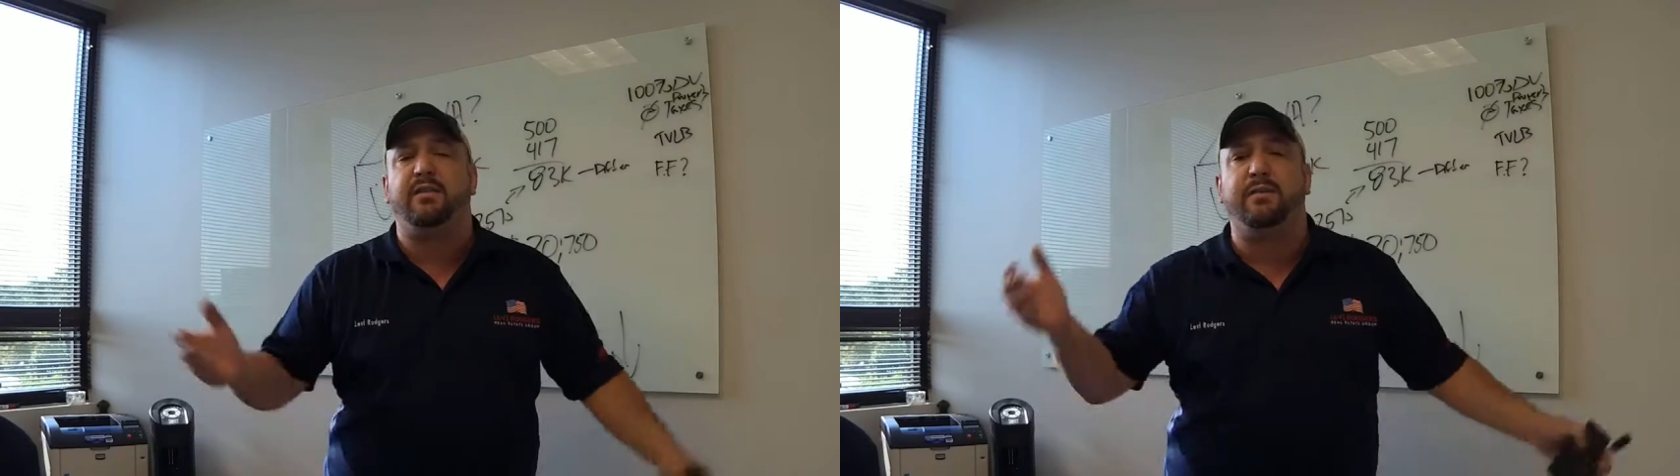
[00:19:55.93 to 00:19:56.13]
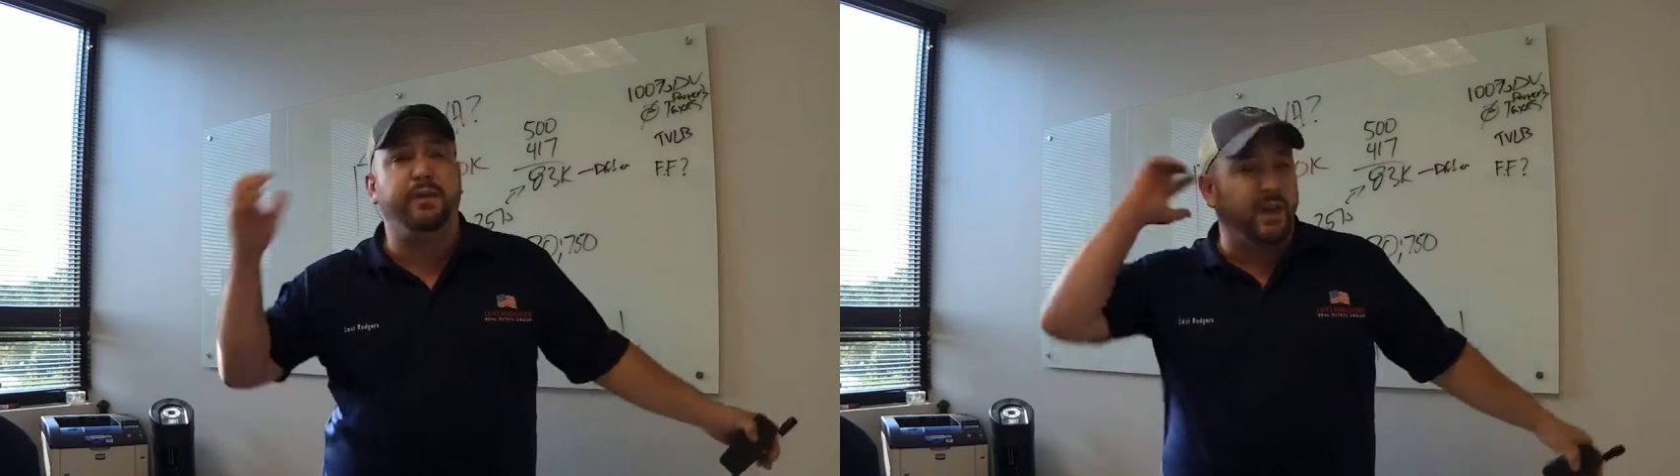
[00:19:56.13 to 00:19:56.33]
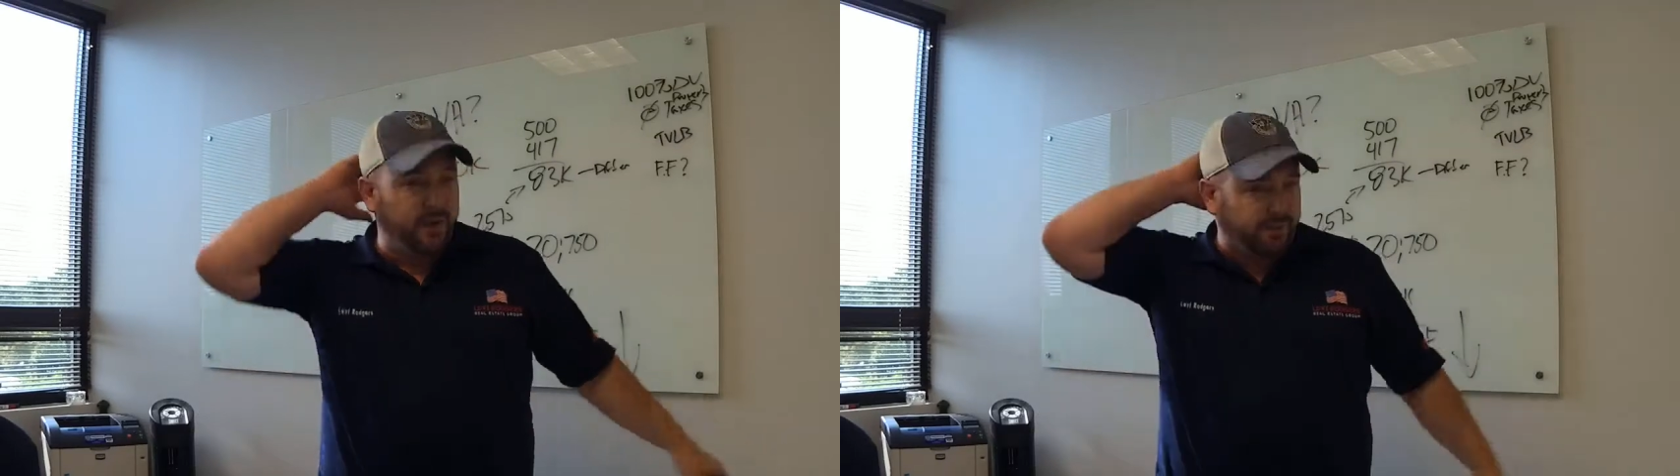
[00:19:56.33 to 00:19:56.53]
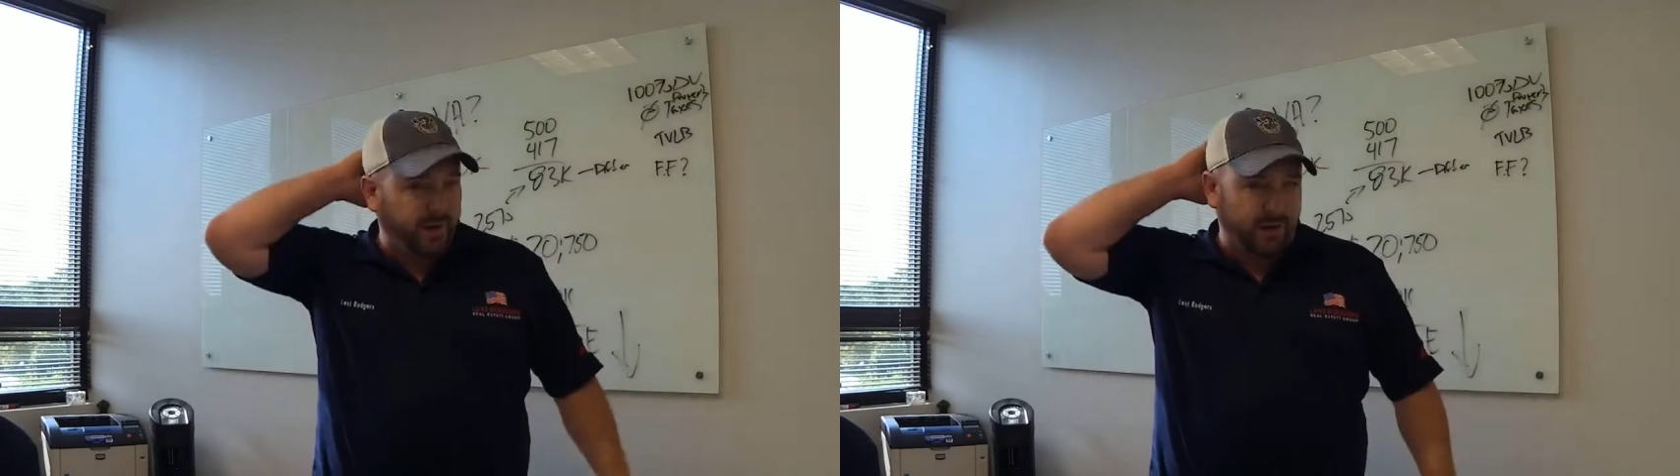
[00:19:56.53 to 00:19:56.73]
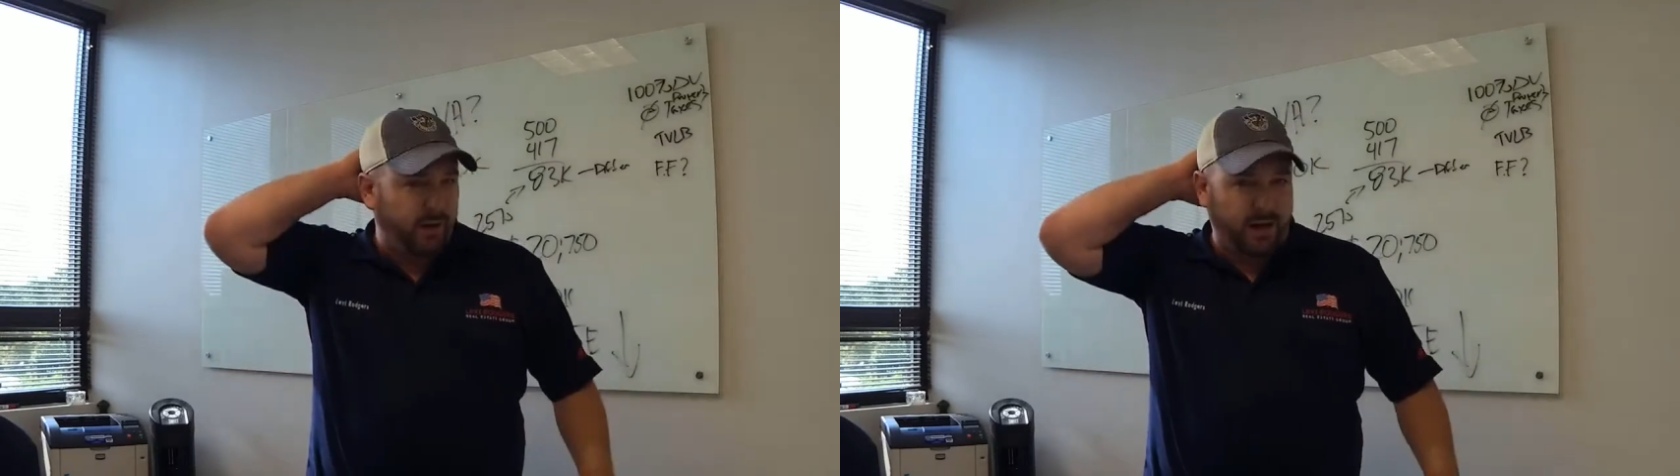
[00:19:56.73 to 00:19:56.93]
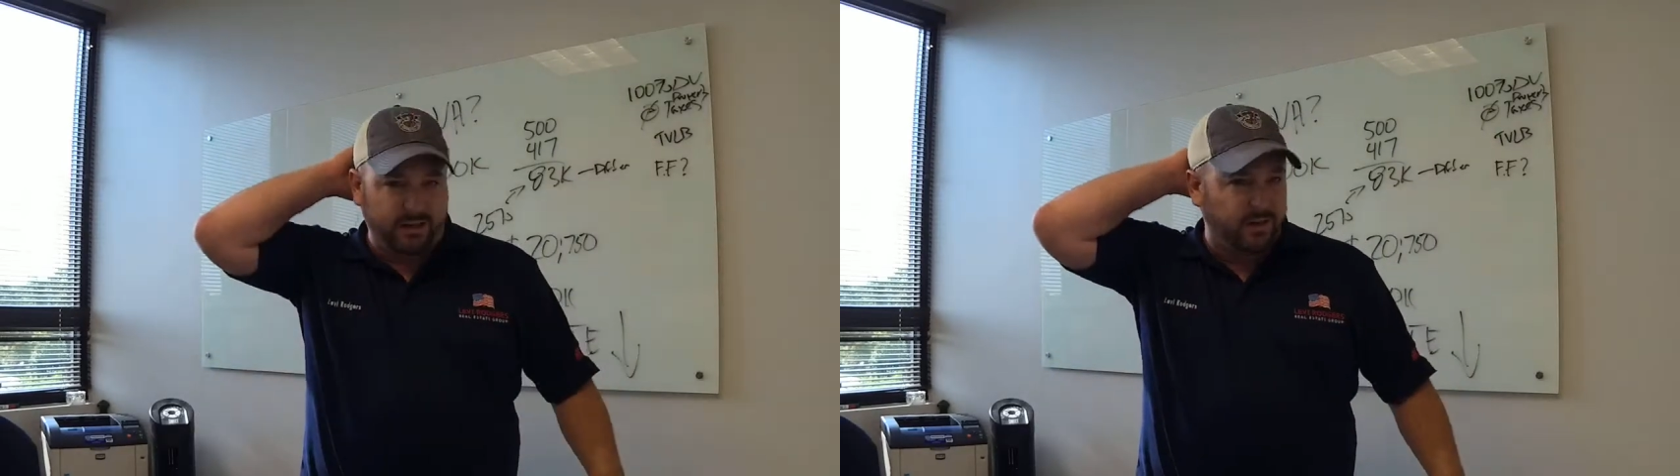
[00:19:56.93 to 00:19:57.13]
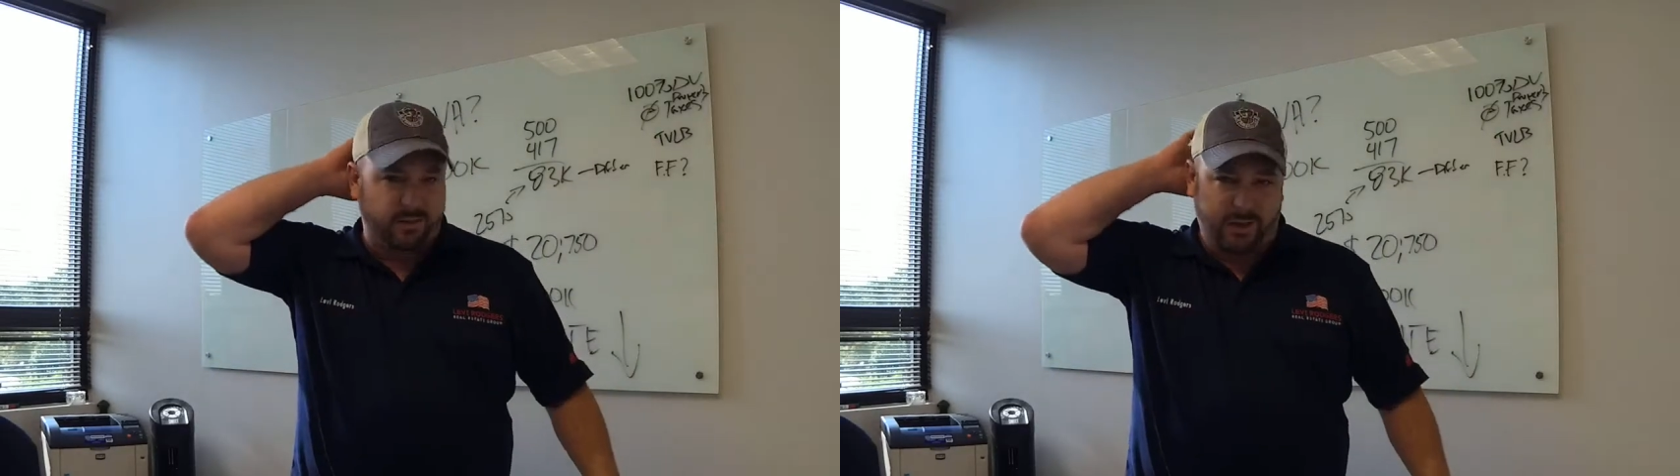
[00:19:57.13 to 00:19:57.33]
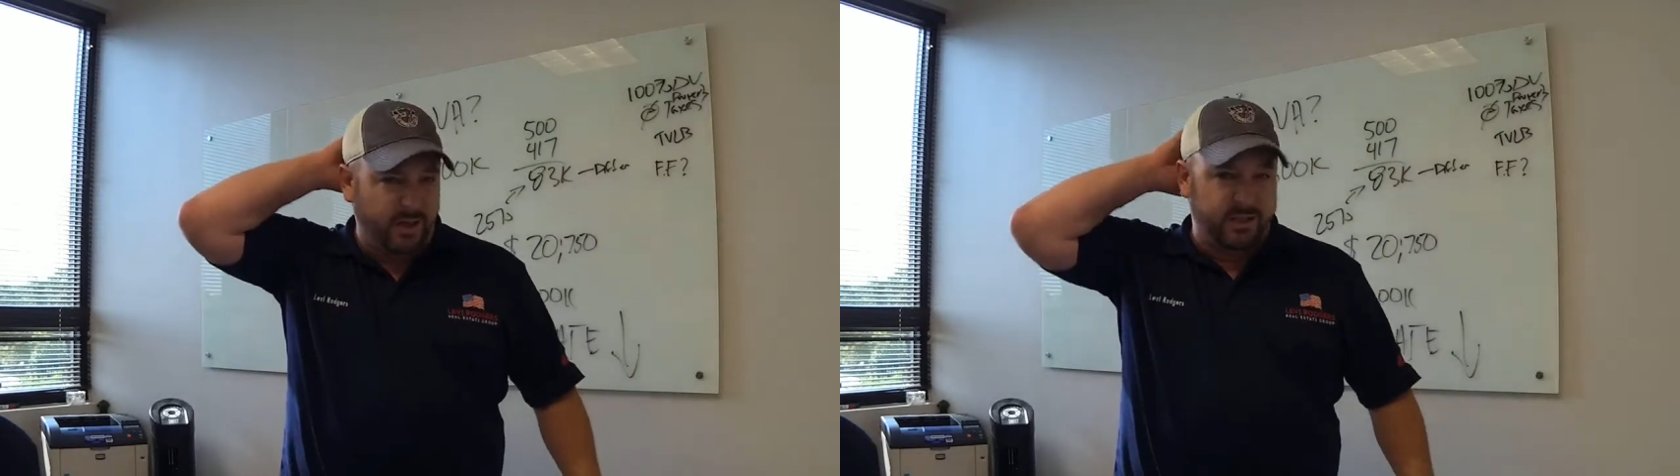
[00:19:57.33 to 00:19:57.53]
does the VA figure out these
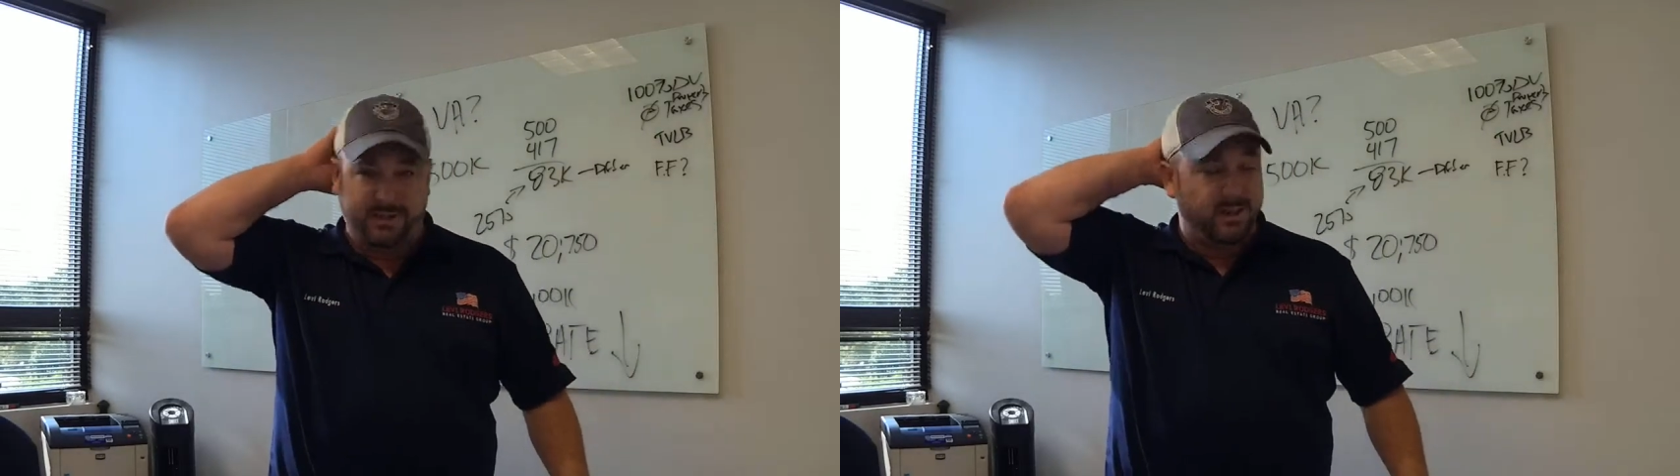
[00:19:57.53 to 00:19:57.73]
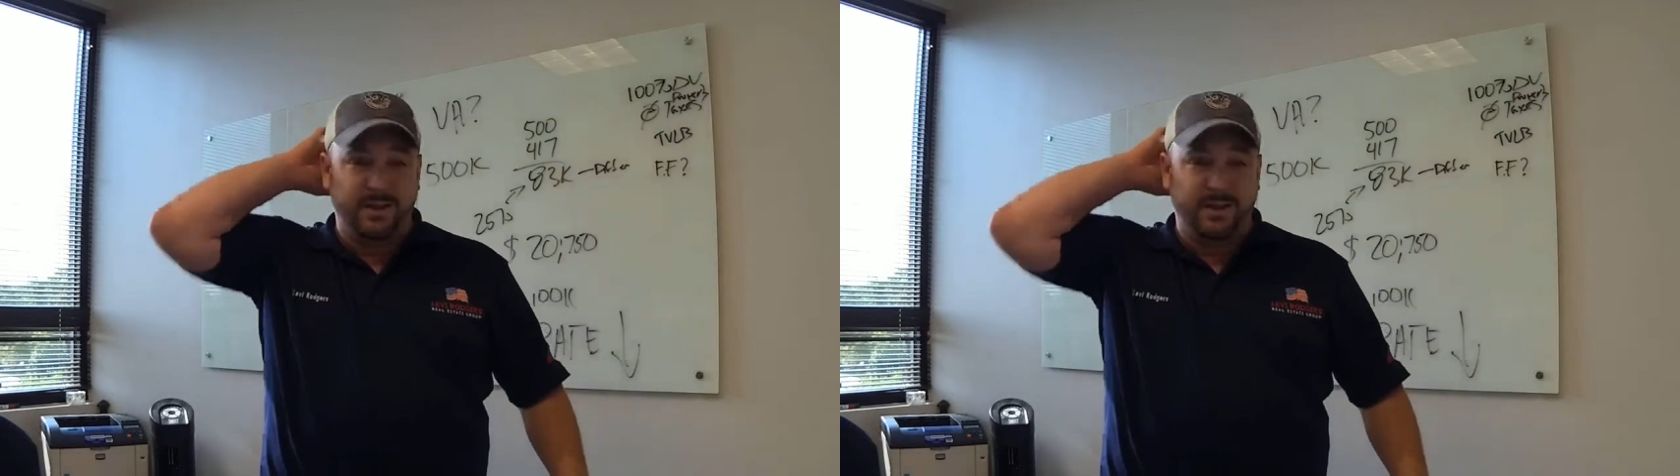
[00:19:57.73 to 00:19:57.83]
rates?